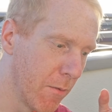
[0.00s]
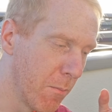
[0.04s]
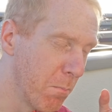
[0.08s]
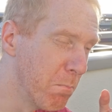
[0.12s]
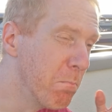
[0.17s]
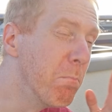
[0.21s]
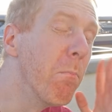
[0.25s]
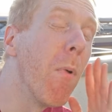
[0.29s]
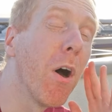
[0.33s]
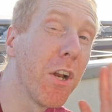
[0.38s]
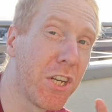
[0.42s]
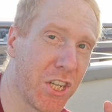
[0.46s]

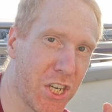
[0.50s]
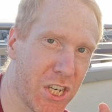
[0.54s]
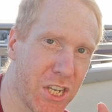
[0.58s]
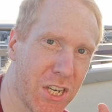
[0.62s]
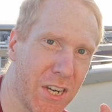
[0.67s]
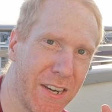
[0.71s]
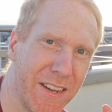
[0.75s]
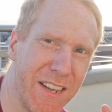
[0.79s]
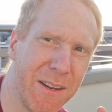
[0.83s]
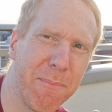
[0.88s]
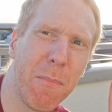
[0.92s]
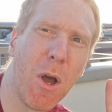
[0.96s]

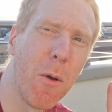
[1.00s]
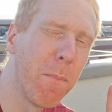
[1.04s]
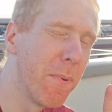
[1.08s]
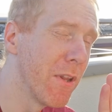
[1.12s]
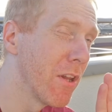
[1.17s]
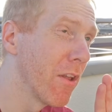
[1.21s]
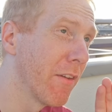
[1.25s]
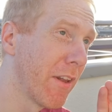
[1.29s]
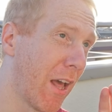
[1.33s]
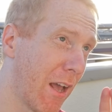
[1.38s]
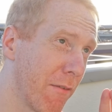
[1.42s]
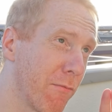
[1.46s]
much, in my
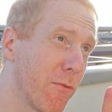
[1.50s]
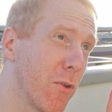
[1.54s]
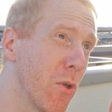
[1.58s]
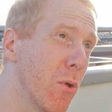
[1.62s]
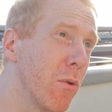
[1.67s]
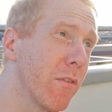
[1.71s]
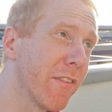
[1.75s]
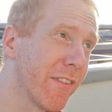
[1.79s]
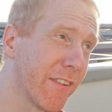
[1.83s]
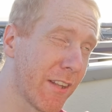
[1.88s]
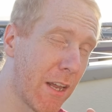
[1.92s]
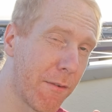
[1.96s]
opinion. I've
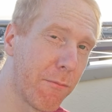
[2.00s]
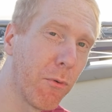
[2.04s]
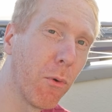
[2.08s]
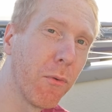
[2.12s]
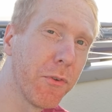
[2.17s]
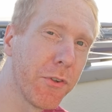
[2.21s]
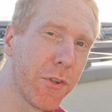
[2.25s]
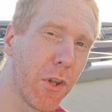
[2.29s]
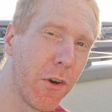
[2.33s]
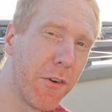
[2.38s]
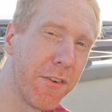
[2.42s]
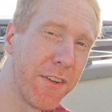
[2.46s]
used
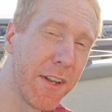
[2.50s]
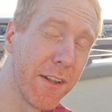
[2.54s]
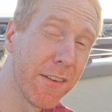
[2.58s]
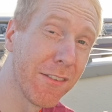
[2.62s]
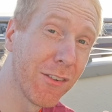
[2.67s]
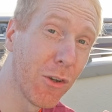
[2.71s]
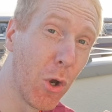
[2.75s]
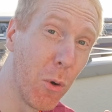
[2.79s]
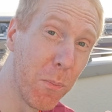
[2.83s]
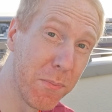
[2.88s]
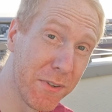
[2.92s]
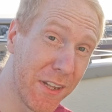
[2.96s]
several solar
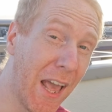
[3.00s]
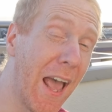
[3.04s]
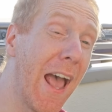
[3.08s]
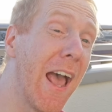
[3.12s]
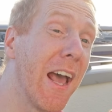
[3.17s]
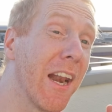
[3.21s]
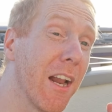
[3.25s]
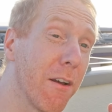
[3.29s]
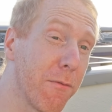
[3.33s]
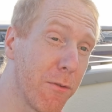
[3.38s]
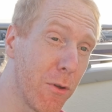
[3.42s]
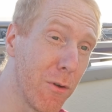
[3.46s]
telescopes
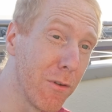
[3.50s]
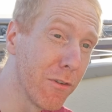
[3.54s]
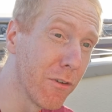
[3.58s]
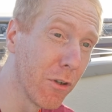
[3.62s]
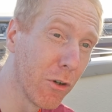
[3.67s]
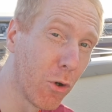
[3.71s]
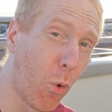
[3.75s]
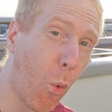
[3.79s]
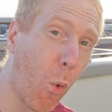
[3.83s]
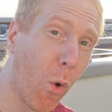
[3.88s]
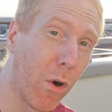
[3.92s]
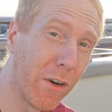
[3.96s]
and I've used
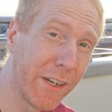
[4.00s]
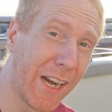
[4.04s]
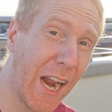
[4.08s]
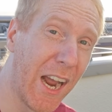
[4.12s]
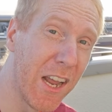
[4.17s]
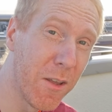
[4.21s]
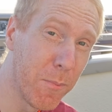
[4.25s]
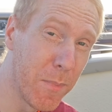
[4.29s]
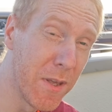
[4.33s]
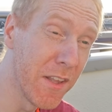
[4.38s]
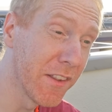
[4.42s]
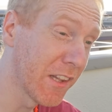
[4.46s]
the Quark
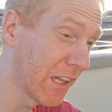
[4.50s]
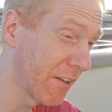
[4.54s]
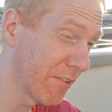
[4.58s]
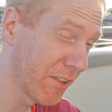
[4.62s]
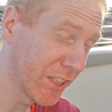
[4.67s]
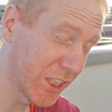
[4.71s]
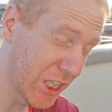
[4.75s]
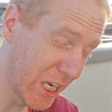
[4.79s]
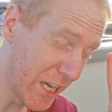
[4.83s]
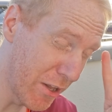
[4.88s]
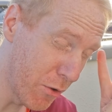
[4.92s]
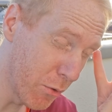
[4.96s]
eyepiece. I
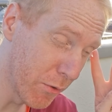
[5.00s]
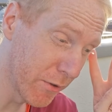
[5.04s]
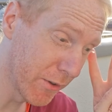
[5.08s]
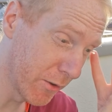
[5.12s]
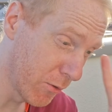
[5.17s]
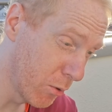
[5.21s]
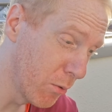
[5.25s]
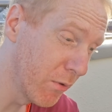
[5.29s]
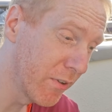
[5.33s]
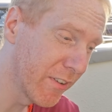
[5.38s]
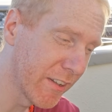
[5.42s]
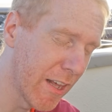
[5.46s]
actually
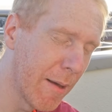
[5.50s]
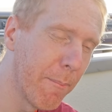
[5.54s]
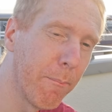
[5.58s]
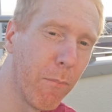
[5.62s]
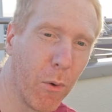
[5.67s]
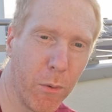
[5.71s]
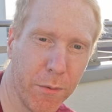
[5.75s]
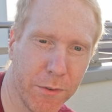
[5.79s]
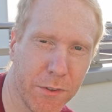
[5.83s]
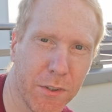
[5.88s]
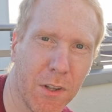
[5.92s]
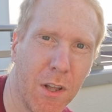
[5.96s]
used 2
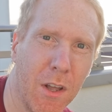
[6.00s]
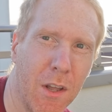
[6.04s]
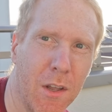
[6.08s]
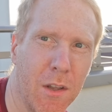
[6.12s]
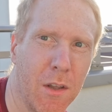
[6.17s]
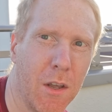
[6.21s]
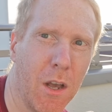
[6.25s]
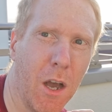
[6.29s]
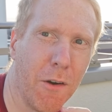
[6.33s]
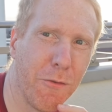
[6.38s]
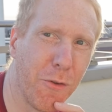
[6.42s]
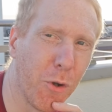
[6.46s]
samples
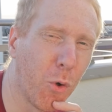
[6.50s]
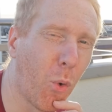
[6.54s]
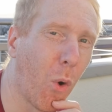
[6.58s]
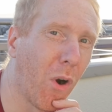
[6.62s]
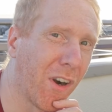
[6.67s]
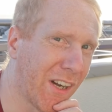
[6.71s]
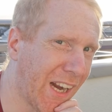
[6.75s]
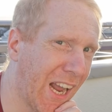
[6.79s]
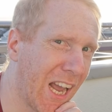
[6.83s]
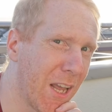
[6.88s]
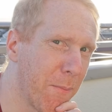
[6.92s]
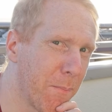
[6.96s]
of the
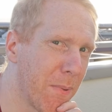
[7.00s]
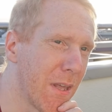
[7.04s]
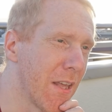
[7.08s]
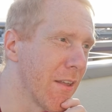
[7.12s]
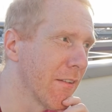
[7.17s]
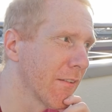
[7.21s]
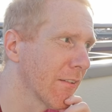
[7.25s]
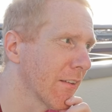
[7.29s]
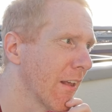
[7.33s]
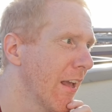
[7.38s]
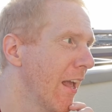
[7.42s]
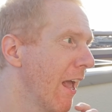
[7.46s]
Quark
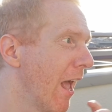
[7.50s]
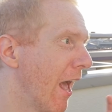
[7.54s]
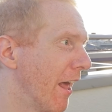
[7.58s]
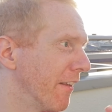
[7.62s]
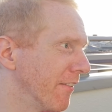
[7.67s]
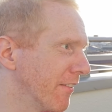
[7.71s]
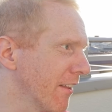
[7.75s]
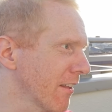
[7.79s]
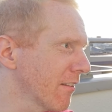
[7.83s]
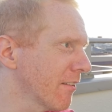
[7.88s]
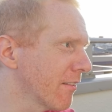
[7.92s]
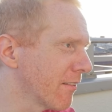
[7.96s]
eyepiece.
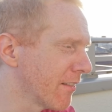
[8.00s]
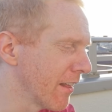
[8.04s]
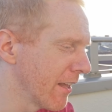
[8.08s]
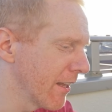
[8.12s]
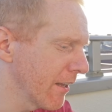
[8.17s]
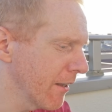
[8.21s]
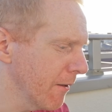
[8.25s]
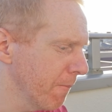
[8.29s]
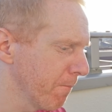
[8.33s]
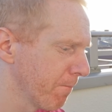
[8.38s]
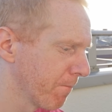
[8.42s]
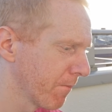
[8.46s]
And this
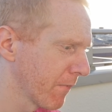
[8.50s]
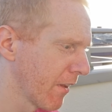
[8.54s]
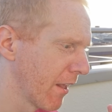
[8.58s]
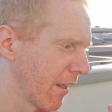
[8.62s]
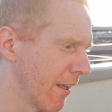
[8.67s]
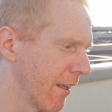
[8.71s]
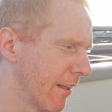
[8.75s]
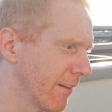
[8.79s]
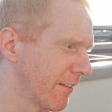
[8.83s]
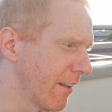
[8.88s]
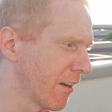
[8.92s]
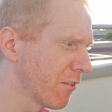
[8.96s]
thing,
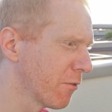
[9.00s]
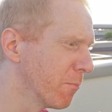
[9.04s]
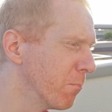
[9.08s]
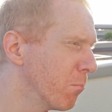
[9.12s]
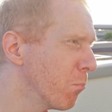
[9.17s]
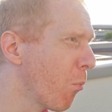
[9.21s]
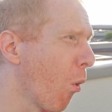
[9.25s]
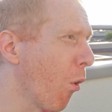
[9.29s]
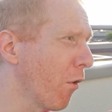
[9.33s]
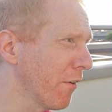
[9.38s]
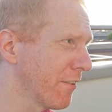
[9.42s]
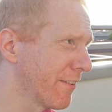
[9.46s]
there's
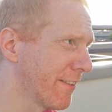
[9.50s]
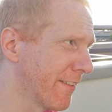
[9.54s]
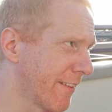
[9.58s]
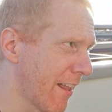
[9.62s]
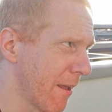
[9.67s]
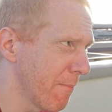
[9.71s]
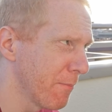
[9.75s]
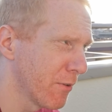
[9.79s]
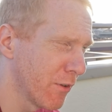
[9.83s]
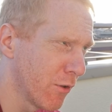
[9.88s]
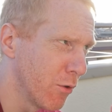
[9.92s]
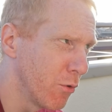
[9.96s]
more
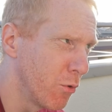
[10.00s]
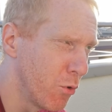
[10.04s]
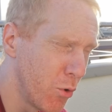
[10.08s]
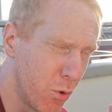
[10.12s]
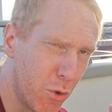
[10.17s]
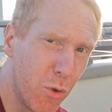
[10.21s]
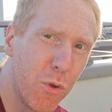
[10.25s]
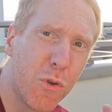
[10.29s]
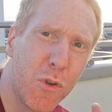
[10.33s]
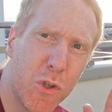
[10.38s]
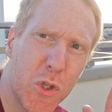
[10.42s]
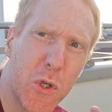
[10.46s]
steps to do
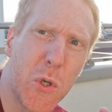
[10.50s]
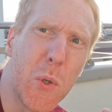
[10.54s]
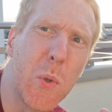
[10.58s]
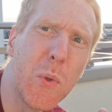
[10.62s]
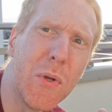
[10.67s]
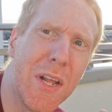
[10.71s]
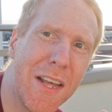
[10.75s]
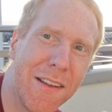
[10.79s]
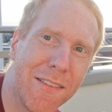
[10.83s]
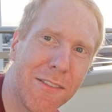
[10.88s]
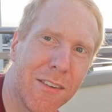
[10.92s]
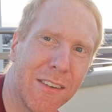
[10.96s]
to
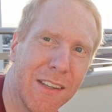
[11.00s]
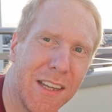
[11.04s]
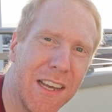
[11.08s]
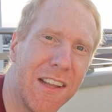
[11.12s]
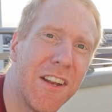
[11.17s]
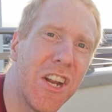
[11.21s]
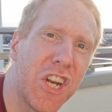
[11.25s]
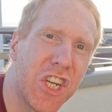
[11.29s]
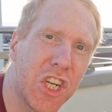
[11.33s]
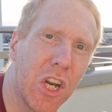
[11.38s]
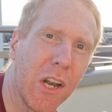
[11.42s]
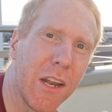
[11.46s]
tune it
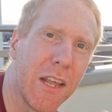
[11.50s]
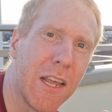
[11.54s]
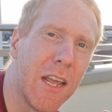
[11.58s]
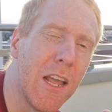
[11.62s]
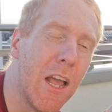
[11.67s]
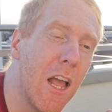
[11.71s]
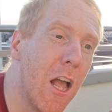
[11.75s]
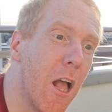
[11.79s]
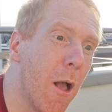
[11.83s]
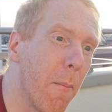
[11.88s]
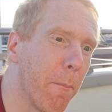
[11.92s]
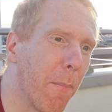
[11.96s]
initially,
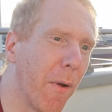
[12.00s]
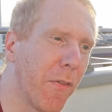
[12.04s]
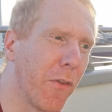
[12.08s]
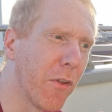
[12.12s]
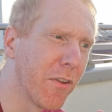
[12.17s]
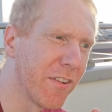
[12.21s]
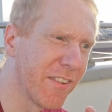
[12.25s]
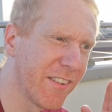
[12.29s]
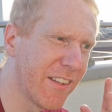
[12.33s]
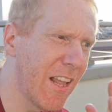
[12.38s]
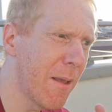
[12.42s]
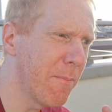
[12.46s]
but
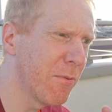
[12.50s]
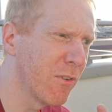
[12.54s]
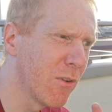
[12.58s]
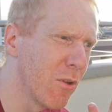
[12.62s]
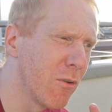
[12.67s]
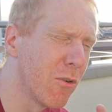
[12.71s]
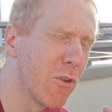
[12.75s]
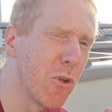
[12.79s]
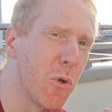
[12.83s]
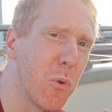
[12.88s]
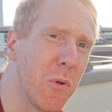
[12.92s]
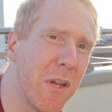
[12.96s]
the steps
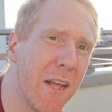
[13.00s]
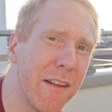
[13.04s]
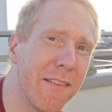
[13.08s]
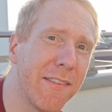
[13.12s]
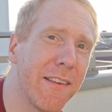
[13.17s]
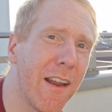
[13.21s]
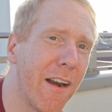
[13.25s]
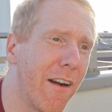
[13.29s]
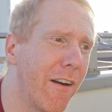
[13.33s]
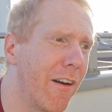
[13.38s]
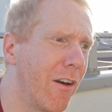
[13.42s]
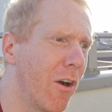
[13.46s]
to tune
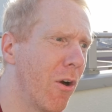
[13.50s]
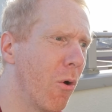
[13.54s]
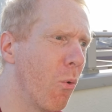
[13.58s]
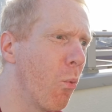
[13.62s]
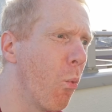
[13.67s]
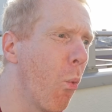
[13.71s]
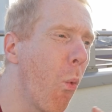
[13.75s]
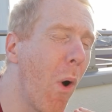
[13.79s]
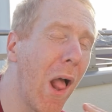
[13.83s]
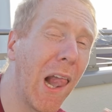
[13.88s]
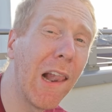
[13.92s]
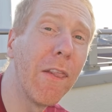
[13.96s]
it, they're a
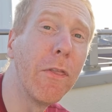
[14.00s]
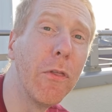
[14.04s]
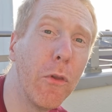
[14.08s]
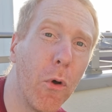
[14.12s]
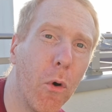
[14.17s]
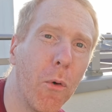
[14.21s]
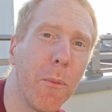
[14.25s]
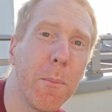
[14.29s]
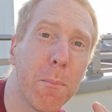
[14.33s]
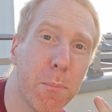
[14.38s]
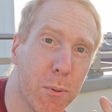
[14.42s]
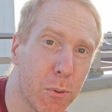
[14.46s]

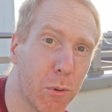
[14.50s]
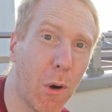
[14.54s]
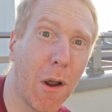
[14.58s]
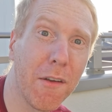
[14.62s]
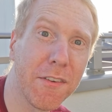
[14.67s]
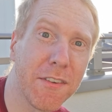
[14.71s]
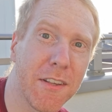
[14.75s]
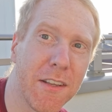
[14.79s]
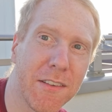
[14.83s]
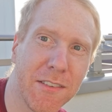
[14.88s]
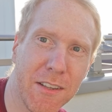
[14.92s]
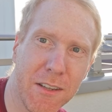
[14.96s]
well-known
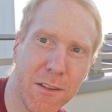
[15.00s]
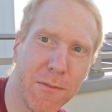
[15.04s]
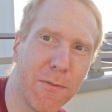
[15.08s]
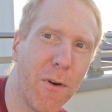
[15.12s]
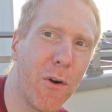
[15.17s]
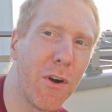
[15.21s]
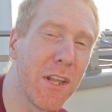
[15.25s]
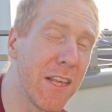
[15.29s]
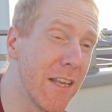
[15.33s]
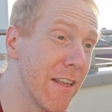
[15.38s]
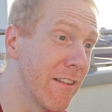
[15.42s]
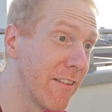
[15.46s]
process. It's
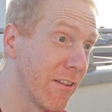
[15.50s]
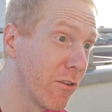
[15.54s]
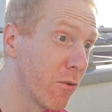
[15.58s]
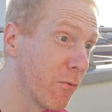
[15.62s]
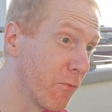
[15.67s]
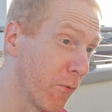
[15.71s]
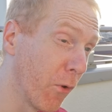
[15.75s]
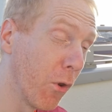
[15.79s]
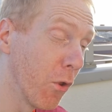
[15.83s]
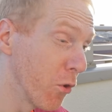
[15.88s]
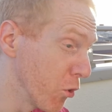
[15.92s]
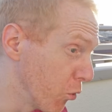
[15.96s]
very easy
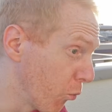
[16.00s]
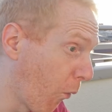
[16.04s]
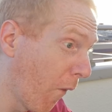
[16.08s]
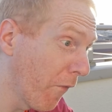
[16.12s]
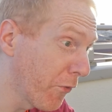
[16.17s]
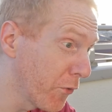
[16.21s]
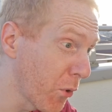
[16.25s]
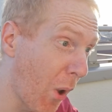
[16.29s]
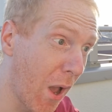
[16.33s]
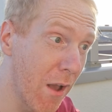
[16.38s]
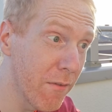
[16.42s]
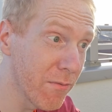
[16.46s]
to follow. You
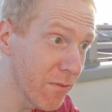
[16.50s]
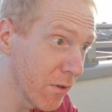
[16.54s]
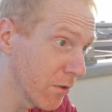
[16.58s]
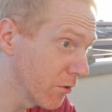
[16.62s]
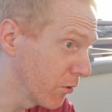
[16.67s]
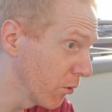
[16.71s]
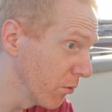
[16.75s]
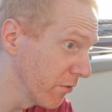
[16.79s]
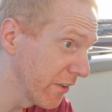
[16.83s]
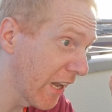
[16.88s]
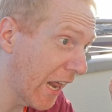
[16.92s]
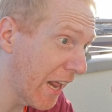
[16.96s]
want to have
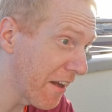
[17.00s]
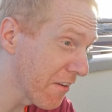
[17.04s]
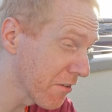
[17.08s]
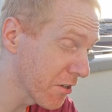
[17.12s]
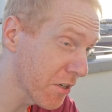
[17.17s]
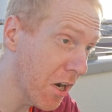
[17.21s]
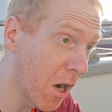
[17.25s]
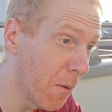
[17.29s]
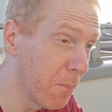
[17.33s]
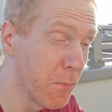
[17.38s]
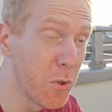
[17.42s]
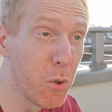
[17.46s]
those
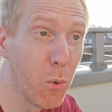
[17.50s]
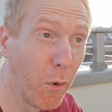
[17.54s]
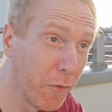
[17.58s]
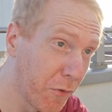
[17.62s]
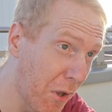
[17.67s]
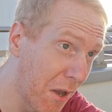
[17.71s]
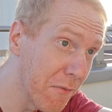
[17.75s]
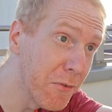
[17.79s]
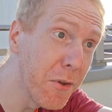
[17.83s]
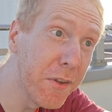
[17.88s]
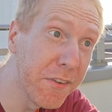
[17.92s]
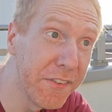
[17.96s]
lines sharp. You
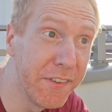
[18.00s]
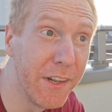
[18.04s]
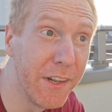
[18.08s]
want to have